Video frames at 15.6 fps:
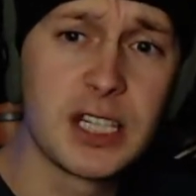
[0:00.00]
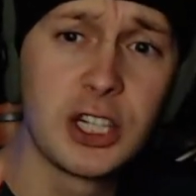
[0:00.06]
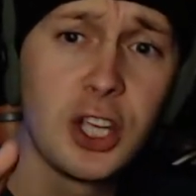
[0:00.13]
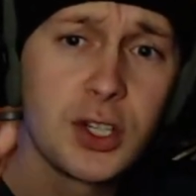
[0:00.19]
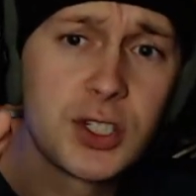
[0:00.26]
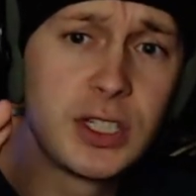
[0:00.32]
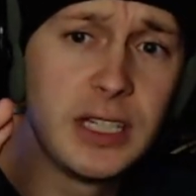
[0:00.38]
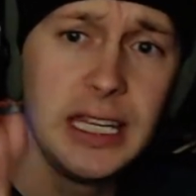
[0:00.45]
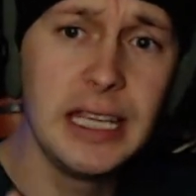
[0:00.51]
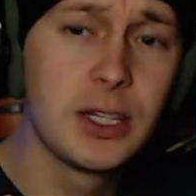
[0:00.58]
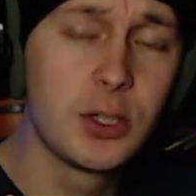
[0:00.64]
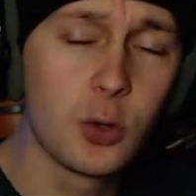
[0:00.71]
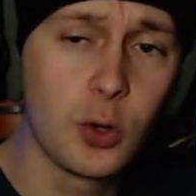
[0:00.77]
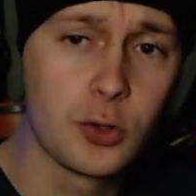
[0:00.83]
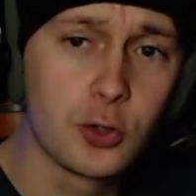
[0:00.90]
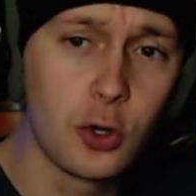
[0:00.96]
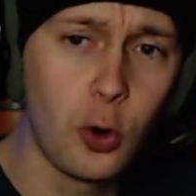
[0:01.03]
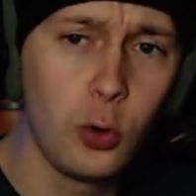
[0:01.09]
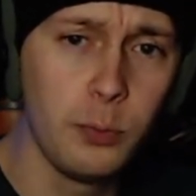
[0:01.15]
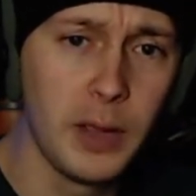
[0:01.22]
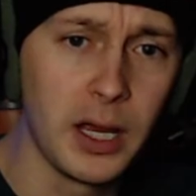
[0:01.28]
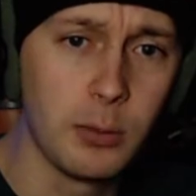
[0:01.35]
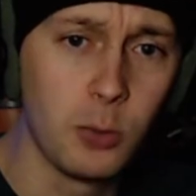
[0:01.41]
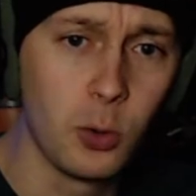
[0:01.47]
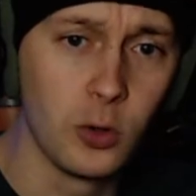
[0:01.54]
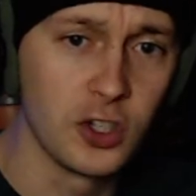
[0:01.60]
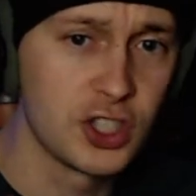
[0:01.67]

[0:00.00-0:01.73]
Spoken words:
She doesn't need to control me anymore.